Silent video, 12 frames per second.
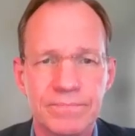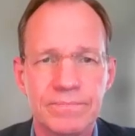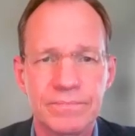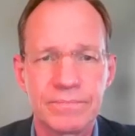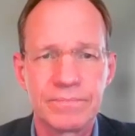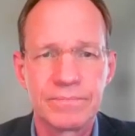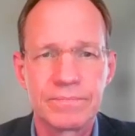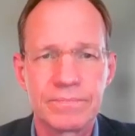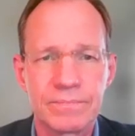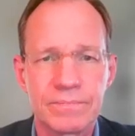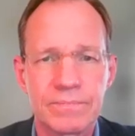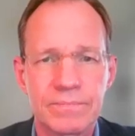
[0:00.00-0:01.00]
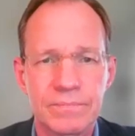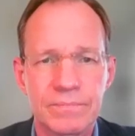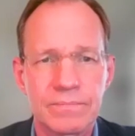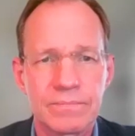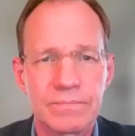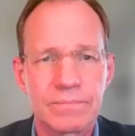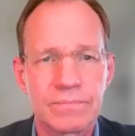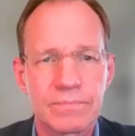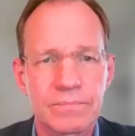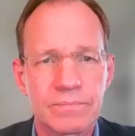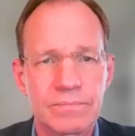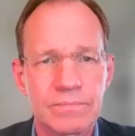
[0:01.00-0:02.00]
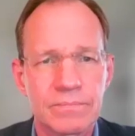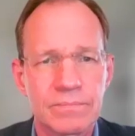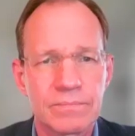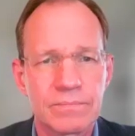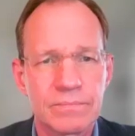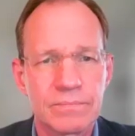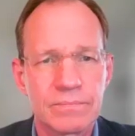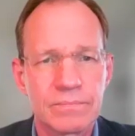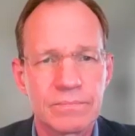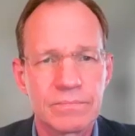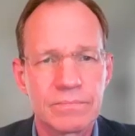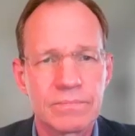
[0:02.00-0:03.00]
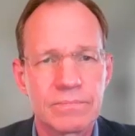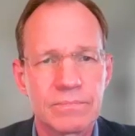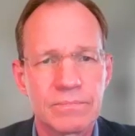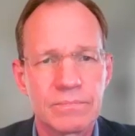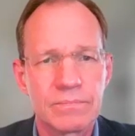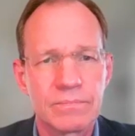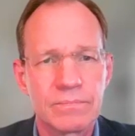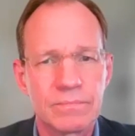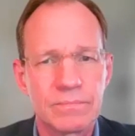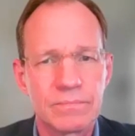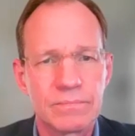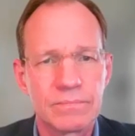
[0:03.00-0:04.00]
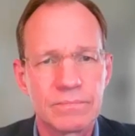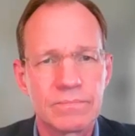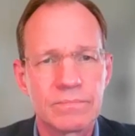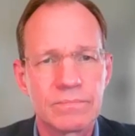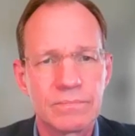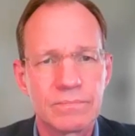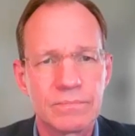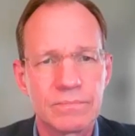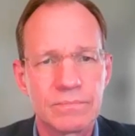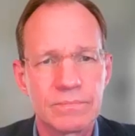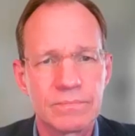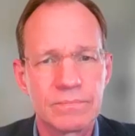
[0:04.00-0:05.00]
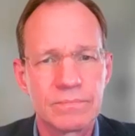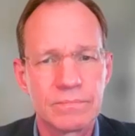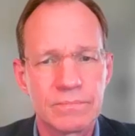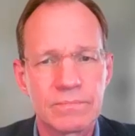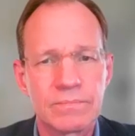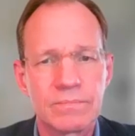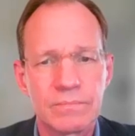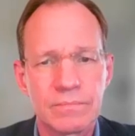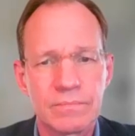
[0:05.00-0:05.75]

(not speaking)